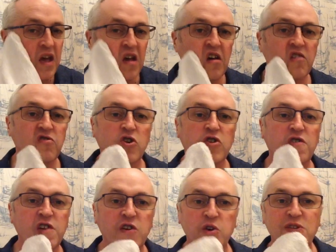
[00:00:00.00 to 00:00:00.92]
I've got a
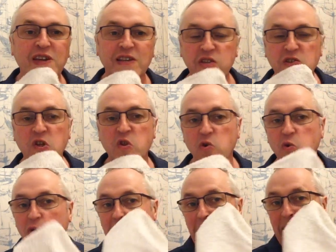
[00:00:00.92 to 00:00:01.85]
few things to
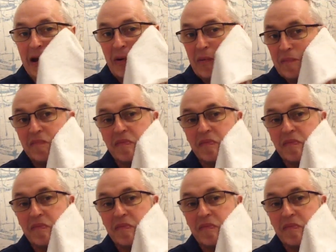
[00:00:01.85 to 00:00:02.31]
talk about